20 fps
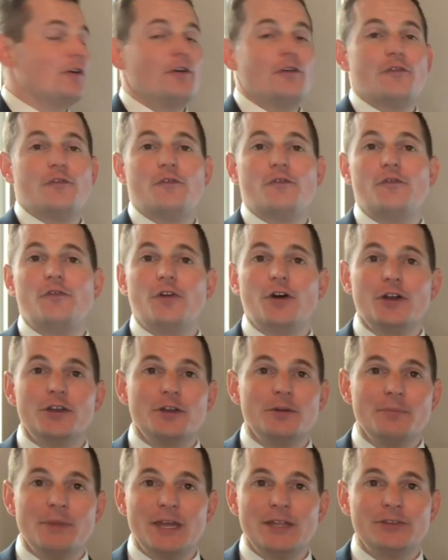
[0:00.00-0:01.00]

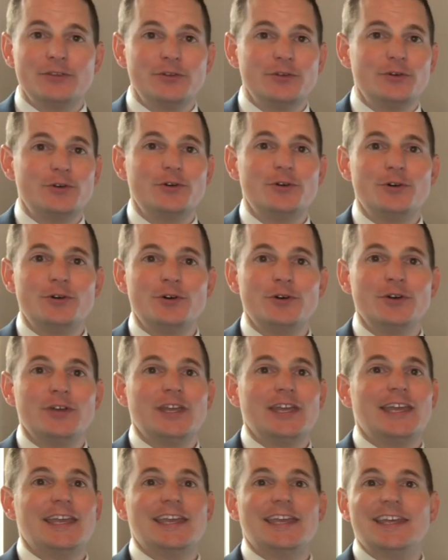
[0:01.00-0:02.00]

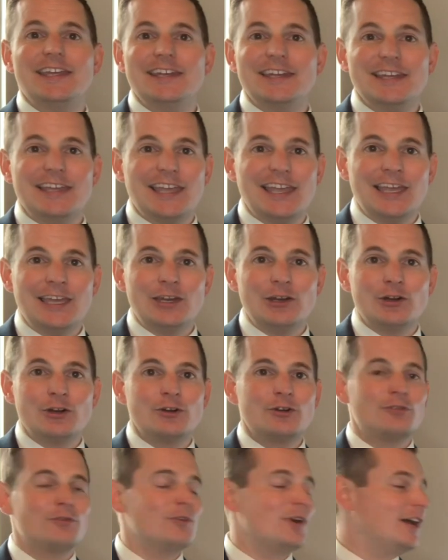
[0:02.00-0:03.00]
fundamental
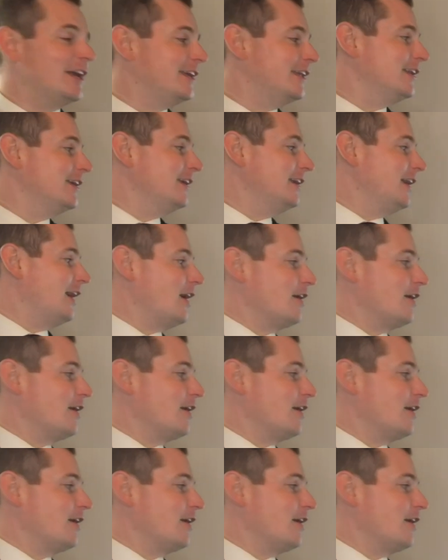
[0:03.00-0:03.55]
indicator, right?